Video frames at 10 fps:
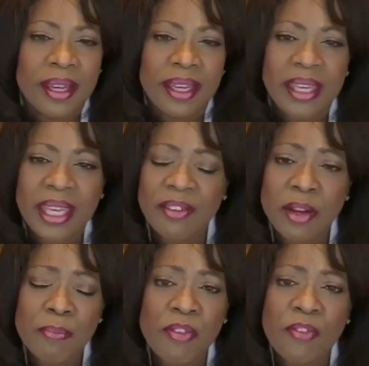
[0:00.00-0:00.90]
Even
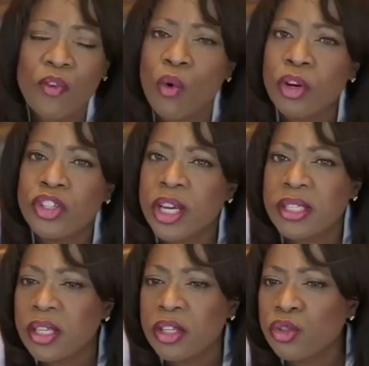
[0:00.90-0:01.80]
before
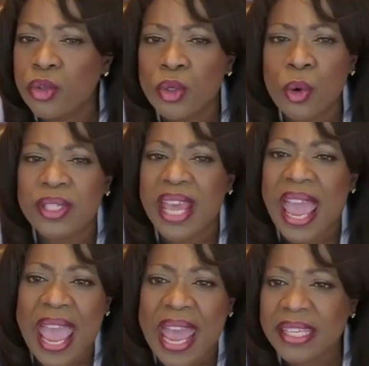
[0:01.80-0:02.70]
Justin Trudeau's
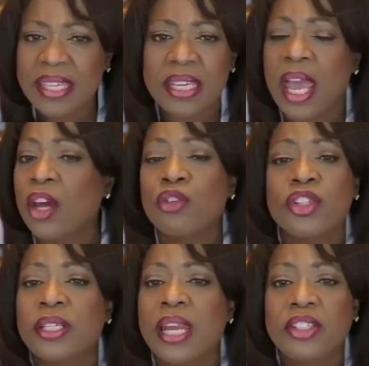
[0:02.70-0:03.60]
anti-energy
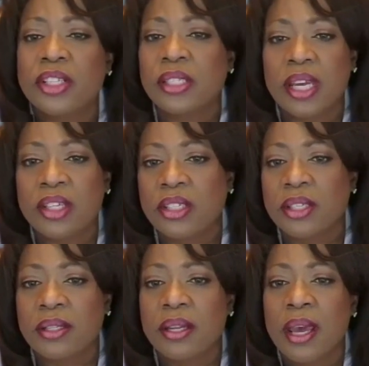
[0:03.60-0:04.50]

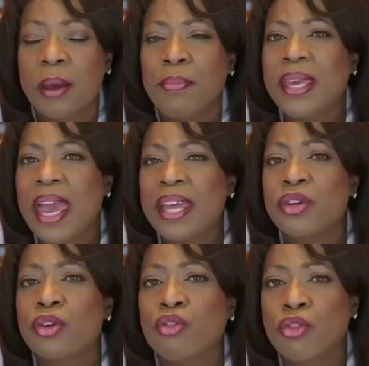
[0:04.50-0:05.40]
legislation began to
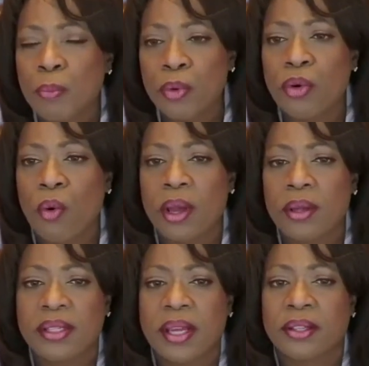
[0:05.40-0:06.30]
cripple the oil
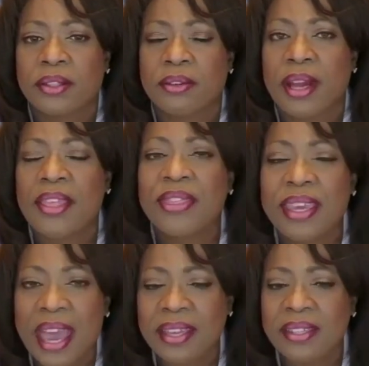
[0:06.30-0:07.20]
sector and the
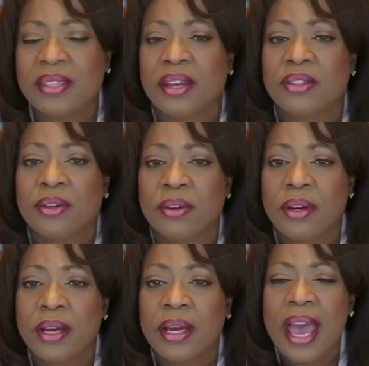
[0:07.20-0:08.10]
gas sector,
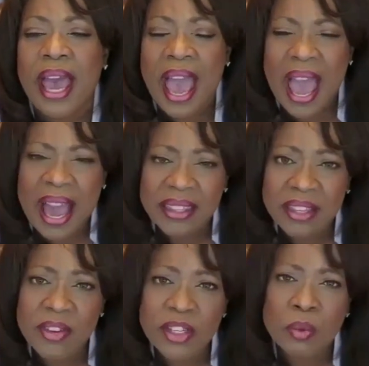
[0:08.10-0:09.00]

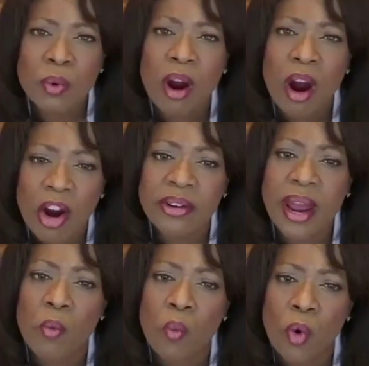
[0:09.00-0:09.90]
activists were hard
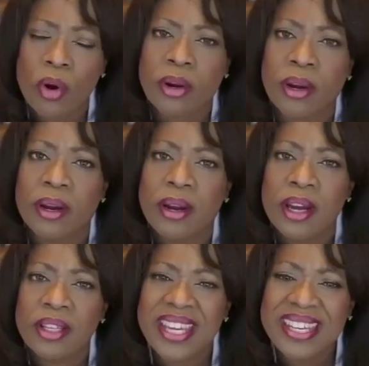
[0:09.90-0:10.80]
at work
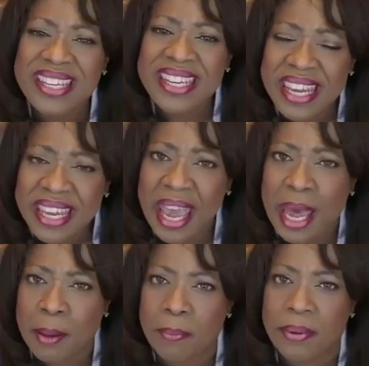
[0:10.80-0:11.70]
to
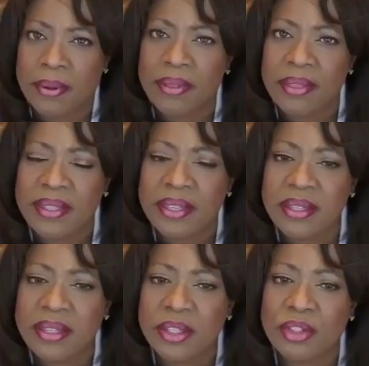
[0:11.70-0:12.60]
kneecap this
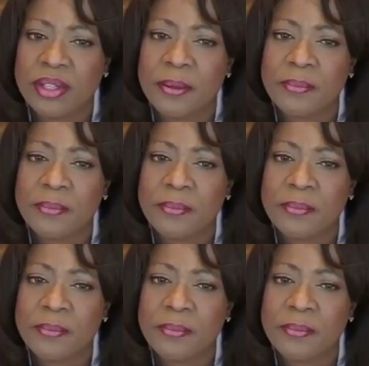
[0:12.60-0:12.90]
industry.